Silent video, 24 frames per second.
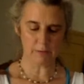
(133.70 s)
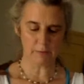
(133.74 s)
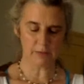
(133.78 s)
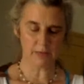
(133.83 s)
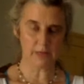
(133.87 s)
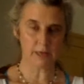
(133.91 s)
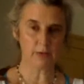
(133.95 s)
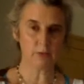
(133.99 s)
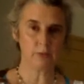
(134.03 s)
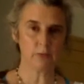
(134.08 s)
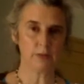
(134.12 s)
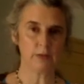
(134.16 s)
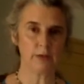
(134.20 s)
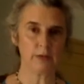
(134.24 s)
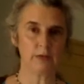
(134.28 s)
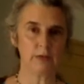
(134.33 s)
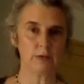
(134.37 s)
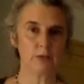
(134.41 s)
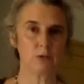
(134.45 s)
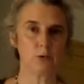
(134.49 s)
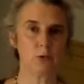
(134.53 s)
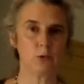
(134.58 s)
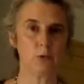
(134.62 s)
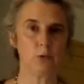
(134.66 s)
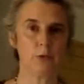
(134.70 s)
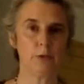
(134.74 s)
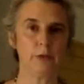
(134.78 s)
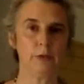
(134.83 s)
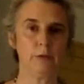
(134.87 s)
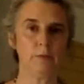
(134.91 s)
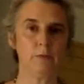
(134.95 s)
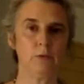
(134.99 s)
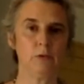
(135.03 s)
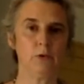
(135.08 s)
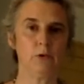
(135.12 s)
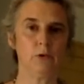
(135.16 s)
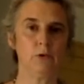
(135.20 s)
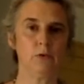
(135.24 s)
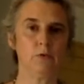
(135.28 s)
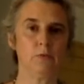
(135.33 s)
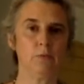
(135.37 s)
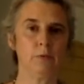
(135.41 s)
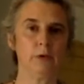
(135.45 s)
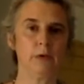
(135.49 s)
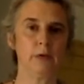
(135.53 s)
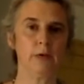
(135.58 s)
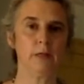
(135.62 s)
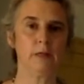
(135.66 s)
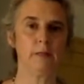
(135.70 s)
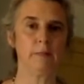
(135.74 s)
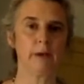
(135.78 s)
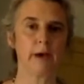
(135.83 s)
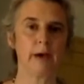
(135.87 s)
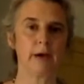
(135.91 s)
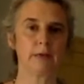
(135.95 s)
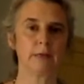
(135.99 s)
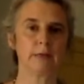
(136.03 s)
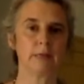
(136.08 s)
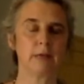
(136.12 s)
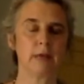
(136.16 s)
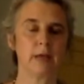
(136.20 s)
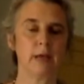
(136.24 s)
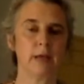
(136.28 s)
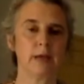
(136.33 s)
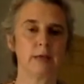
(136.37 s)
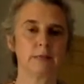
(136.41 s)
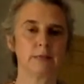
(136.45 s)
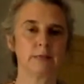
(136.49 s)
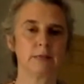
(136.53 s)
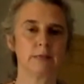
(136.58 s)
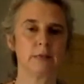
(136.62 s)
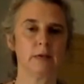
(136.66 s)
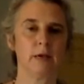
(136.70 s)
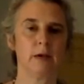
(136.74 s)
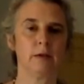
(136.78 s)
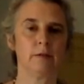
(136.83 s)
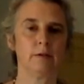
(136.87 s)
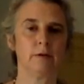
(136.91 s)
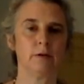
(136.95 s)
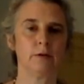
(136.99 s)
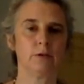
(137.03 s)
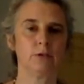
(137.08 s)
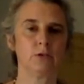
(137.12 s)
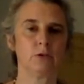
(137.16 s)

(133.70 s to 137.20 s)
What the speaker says: Begin with a nice cooling move, bringing the backs of the hands together,